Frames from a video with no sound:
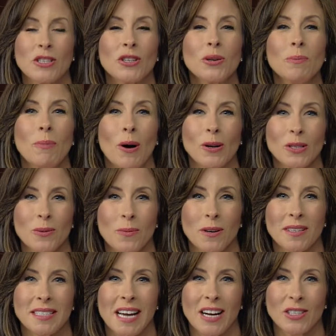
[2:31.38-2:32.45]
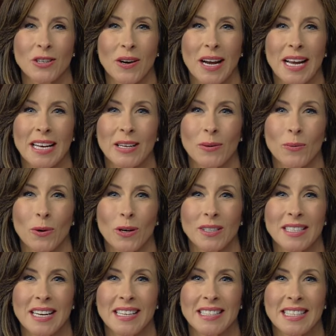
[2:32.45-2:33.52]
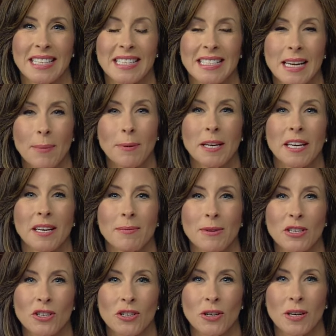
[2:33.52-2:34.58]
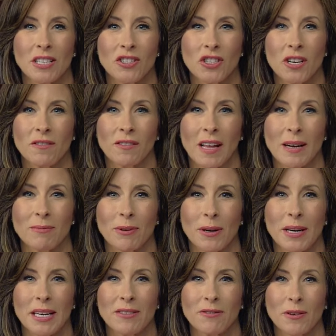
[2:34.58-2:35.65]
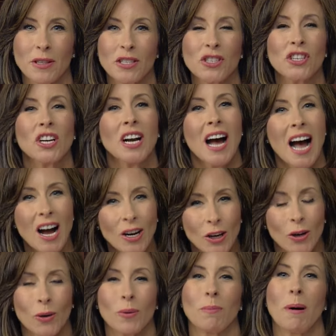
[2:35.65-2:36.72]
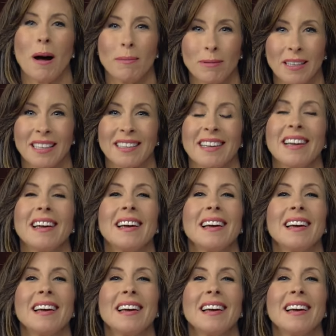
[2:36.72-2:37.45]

to Baltimore, Dr. Hayden worked as the Deputy Commissioner and Chief Librarian for the Chicago Public